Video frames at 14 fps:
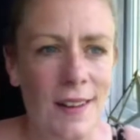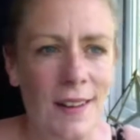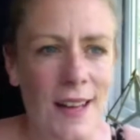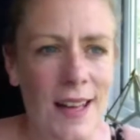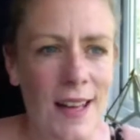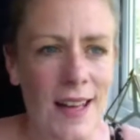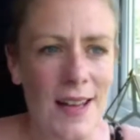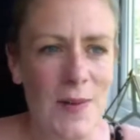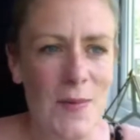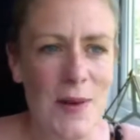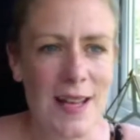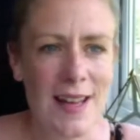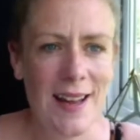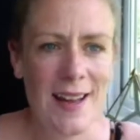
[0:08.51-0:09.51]
Hey, we're
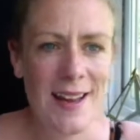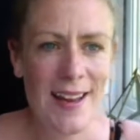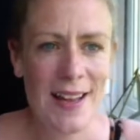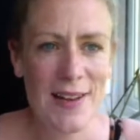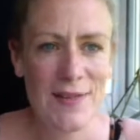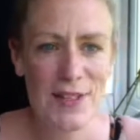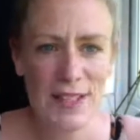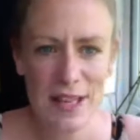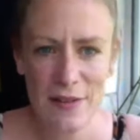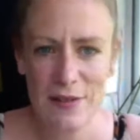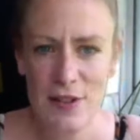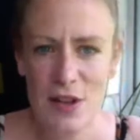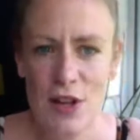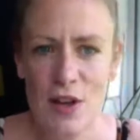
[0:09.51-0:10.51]
live. Good
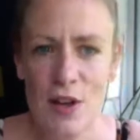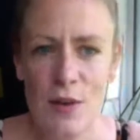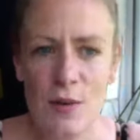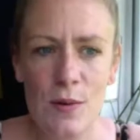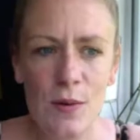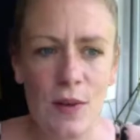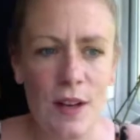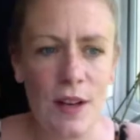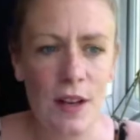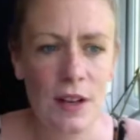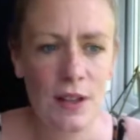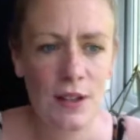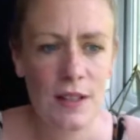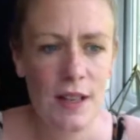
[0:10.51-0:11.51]
afternoon.
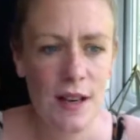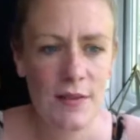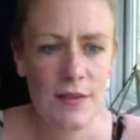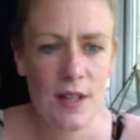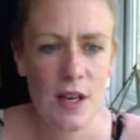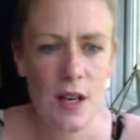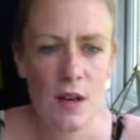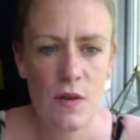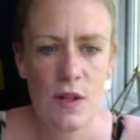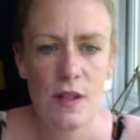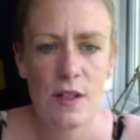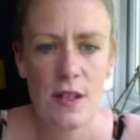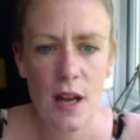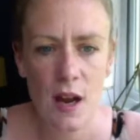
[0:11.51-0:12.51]
Good afternoon.
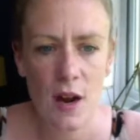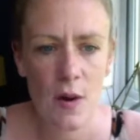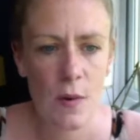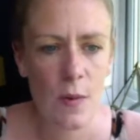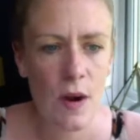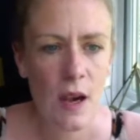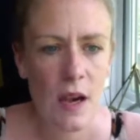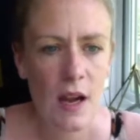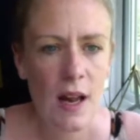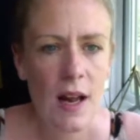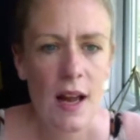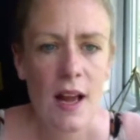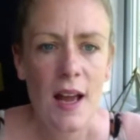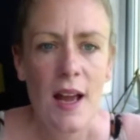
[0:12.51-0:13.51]
So,
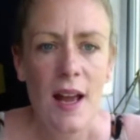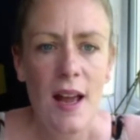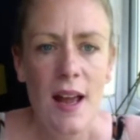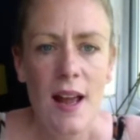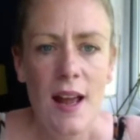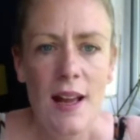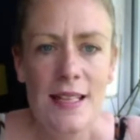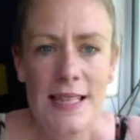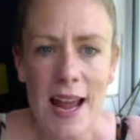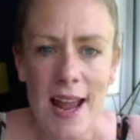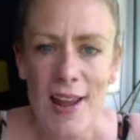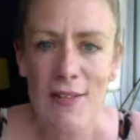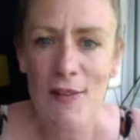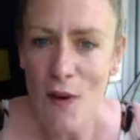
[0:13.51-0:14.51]

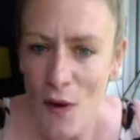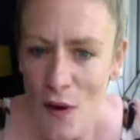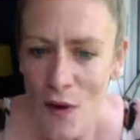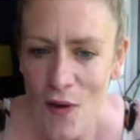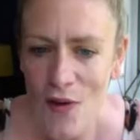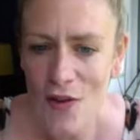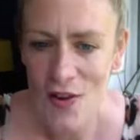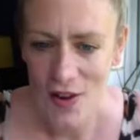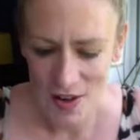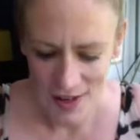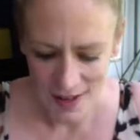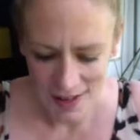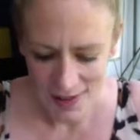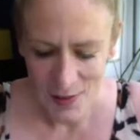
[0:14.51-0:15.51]
day 4.
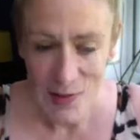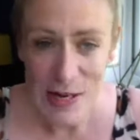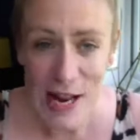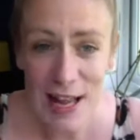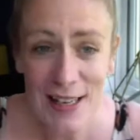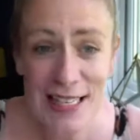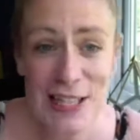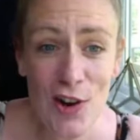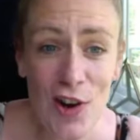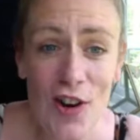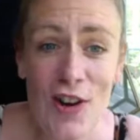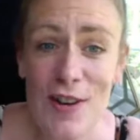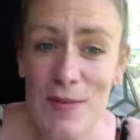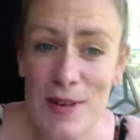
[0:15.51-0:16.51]
We're nearly
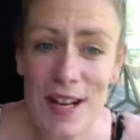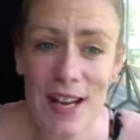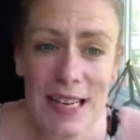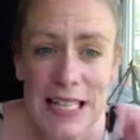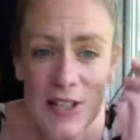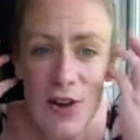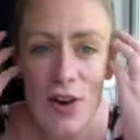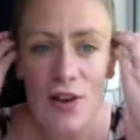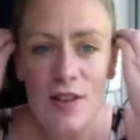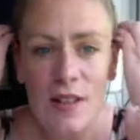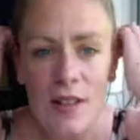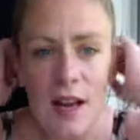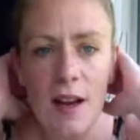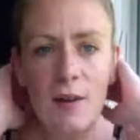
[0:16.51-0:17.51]
done. We're nearly done.
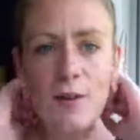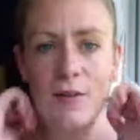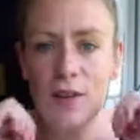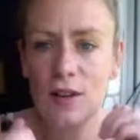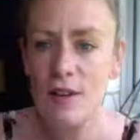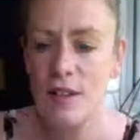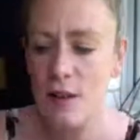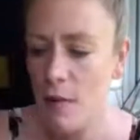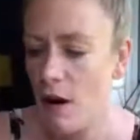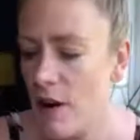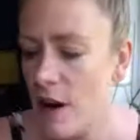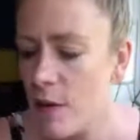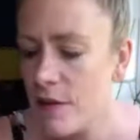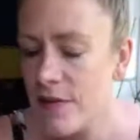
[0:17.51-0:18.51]
So, we've got
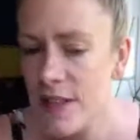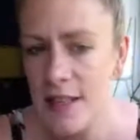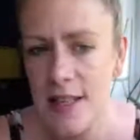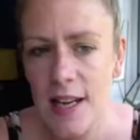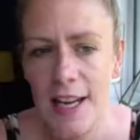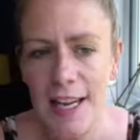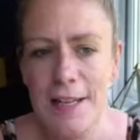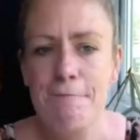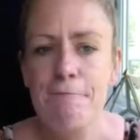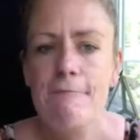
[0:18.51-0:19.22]
tomorrow, obviously.